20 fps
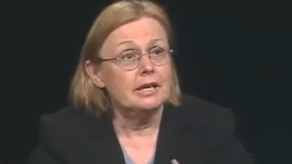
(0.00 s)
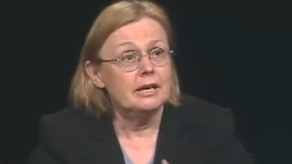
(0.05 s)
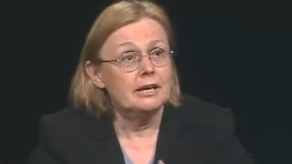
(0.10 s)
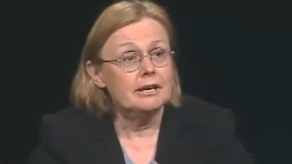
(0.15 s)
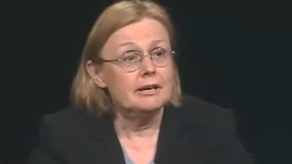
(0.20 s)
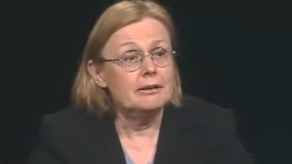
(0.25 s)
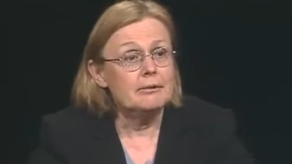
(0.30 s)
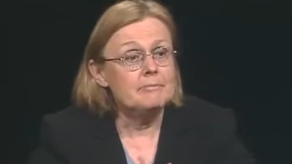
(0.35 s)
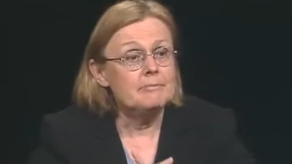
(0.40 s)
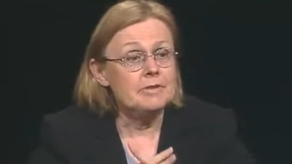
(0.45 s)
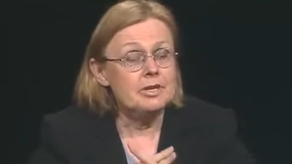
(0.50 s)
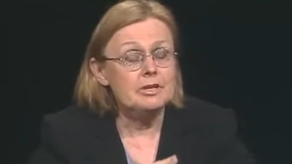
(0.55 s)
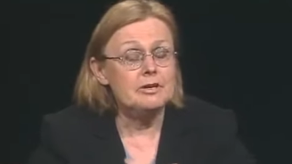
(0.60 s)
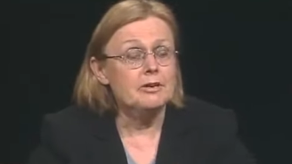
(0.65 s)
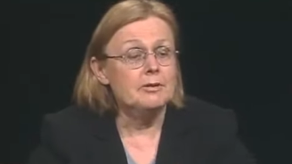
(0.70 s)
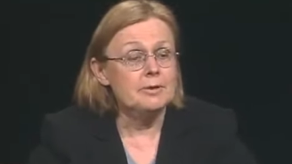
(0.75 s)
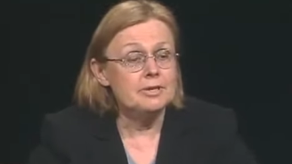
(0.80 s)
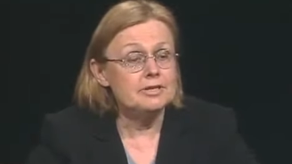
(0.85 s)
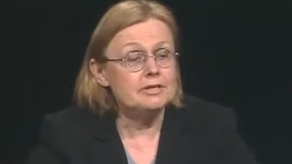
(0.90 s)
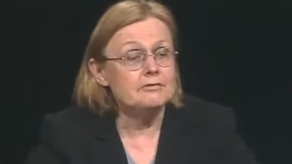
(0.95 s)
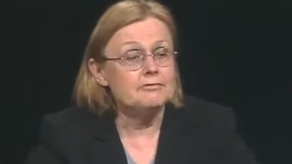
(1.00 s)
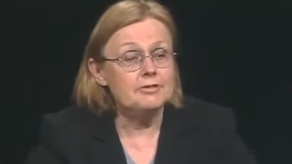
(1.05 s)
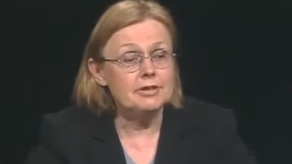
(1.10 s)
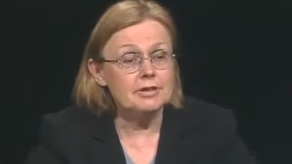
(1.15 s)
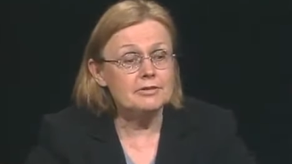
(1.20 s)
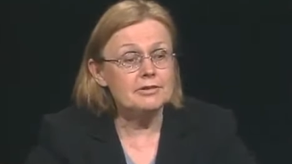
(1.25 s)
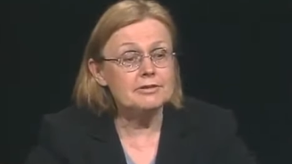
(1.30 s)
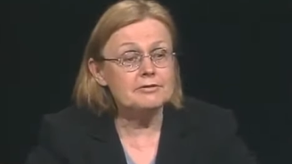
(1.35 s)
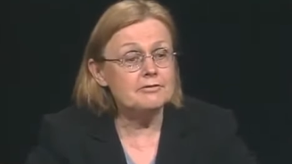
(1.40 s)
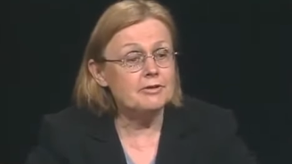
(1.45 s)
Um, you know, it's a
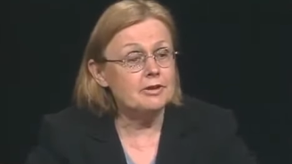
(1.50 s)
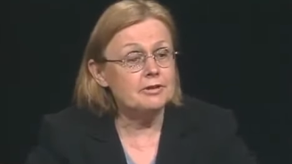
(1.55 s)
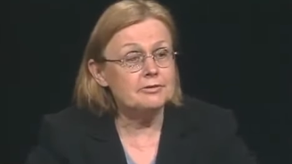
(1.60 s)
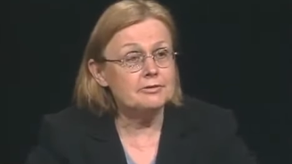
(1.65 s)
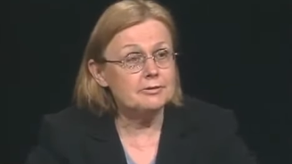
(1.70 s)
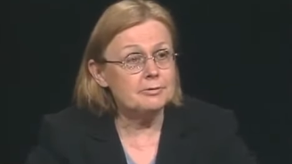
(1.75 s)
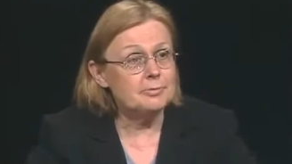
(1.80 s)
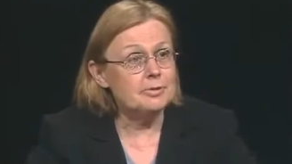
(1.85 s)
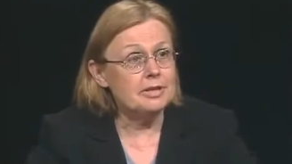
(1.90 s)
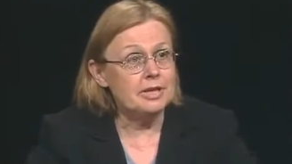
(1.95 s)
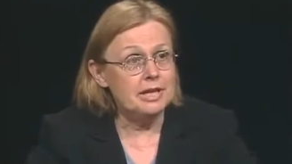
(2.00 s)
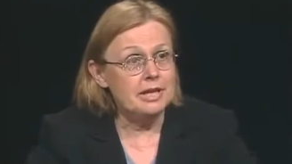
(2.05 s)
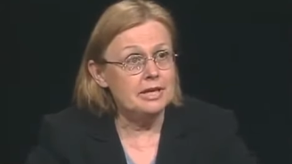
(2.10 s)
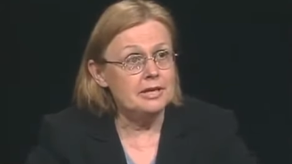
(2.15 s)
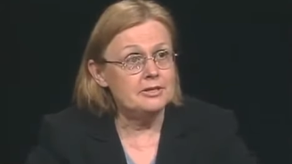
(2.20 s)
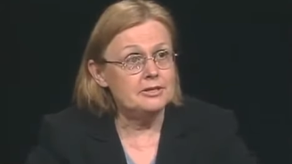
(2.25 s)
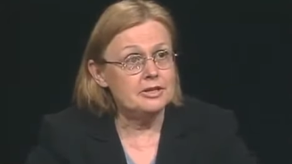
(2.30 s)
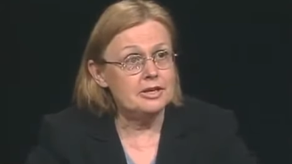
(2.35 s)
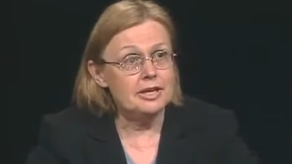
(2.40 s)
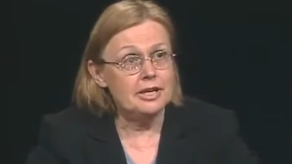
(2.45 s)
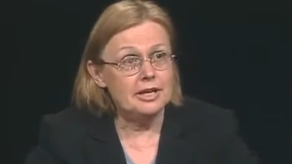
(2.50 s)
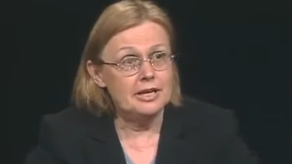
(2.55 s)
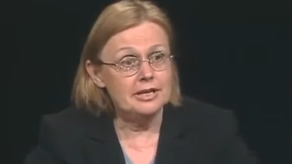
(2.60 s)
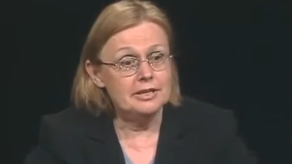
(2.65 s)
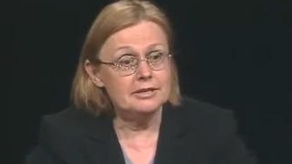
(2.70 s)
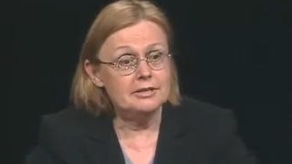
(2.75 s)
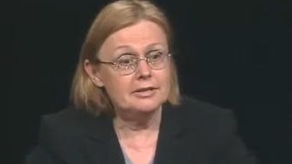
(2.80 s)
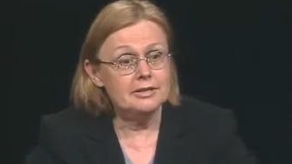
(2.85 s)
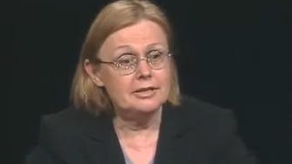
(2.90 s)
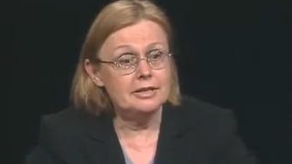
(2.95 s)
very vulnerable age,
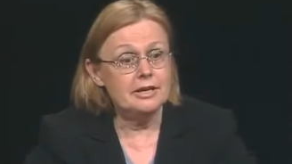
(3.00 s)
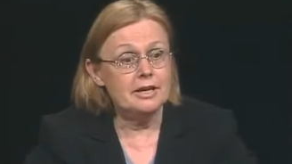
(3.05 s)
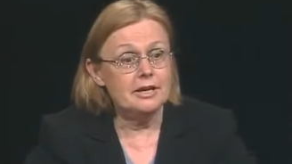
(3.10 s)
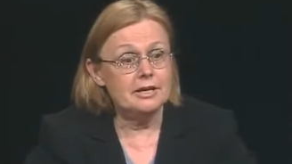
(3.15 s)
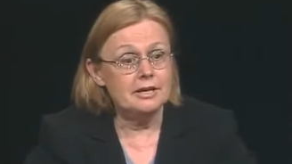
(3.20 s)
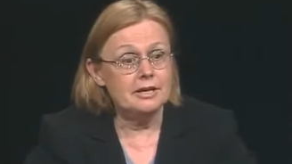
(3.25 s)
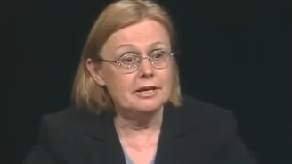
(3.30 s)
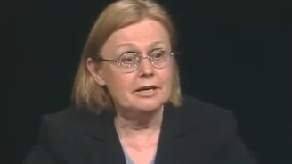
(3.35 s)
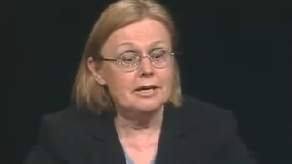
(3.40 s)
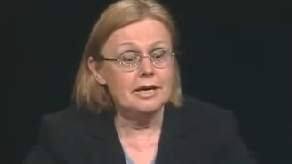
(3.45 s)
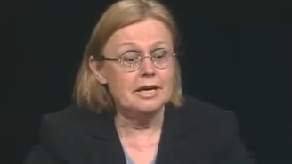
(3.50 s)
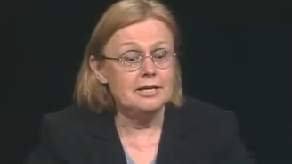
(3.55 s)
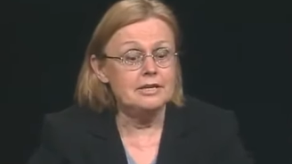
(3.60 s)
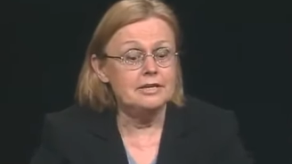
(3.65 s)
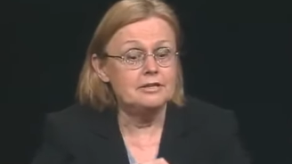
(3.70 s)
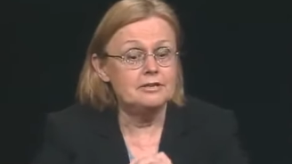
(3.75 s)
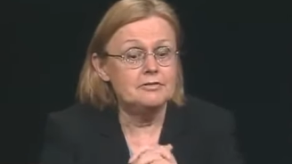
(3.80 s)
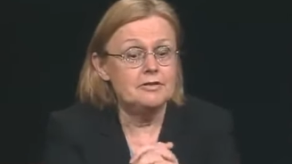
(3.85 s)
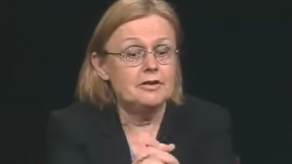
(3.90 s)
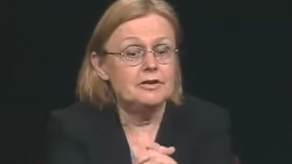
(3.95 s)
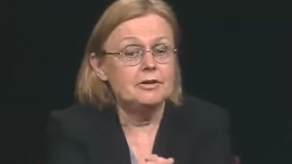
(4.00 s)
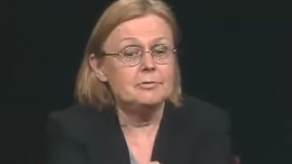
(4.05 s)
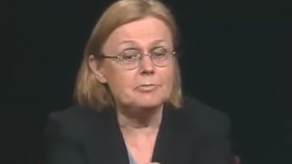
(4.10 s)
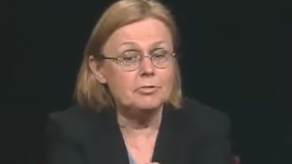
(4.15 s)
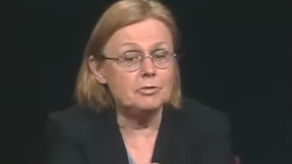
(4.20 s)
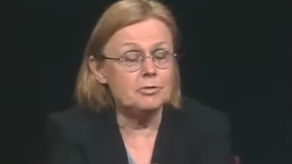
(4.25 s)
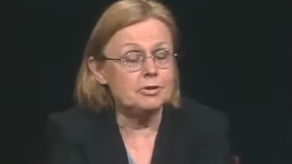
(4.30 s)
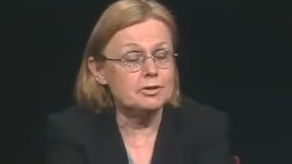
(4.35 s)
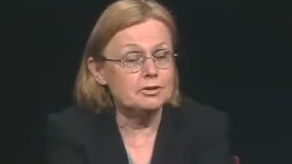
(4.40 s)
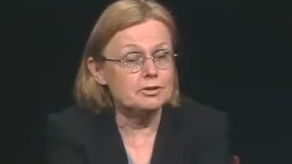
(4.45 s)
and, uh, and it's very
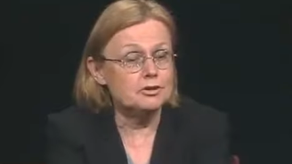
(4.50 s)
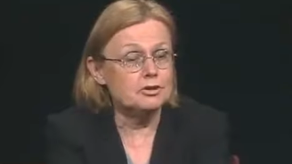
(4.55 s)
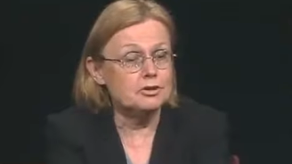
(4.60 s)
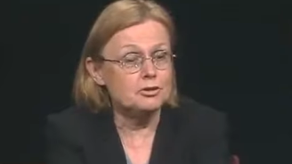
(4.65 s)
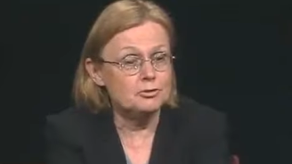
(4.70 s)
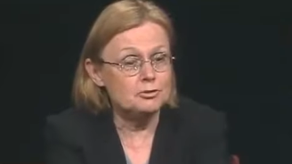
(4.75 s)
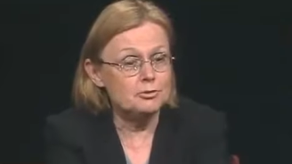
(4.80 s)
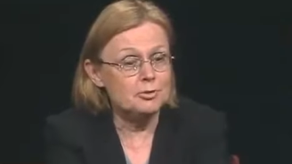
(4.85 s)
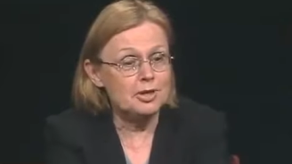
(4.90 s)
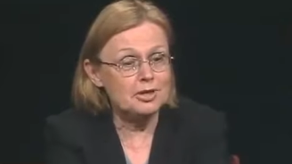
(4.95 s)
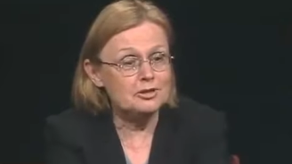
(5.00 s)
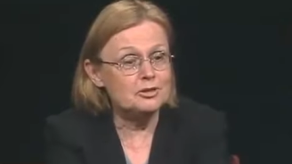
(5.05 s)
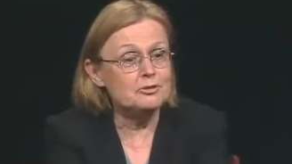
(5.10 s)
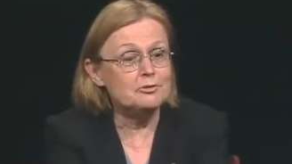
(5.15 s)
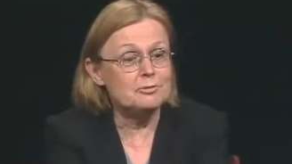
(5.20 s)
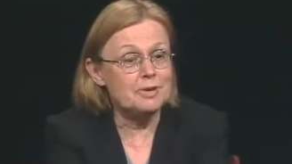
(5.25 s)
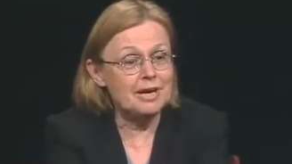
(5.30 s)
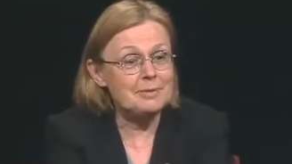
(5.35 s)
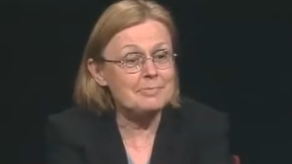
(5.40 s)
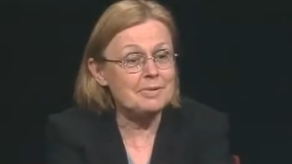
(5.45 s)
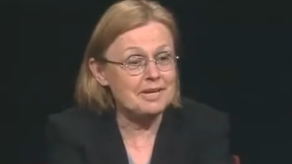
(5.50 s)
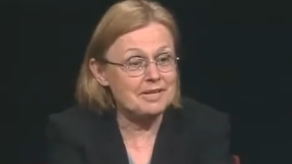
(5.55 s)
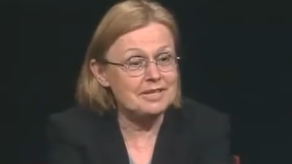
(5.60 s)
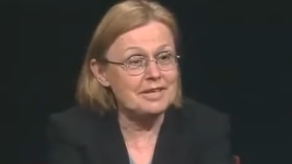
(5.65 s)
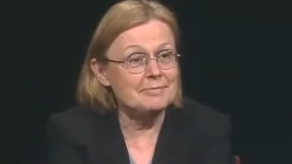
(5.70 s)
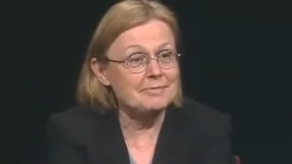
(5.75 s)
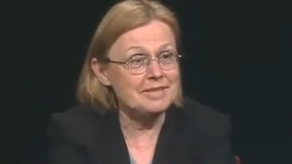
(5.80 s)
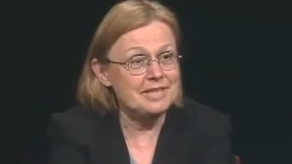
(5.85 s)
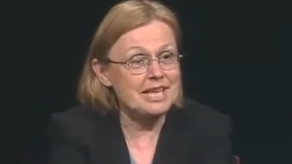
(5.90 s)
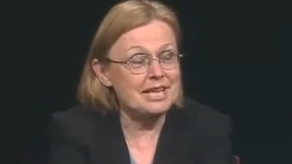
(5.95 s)
important to uh, do right by
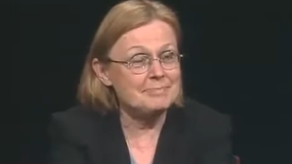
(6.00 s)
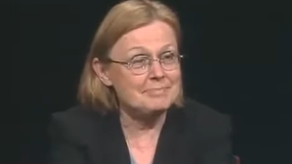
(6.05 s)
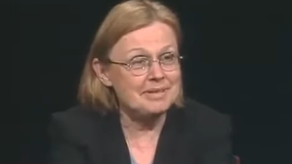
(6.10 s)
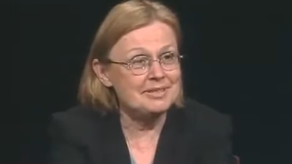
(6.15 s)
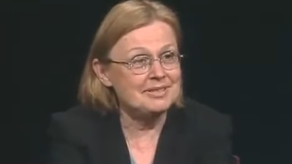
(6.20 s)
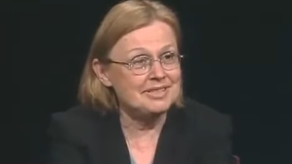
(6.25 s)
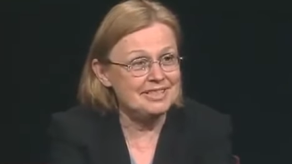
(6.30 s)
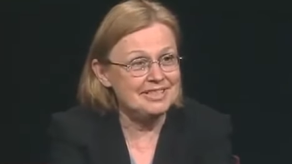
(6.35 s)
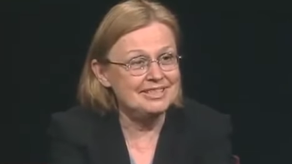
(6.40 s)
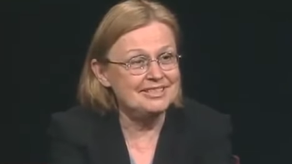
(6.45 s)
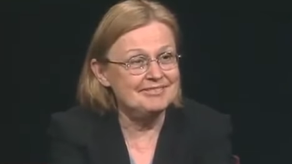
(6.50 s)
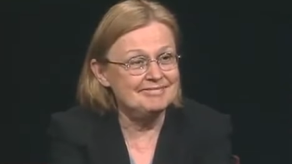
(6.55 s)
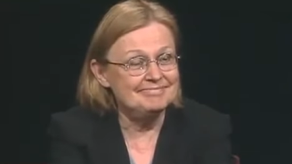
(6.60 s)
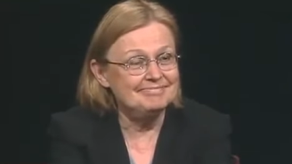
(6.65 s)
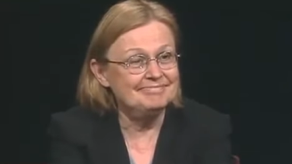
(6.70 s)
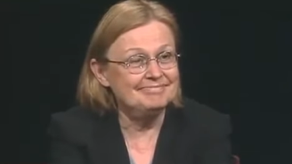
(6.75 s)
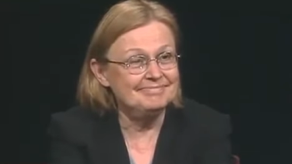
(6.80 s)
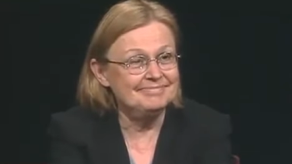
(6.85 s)
them in that period.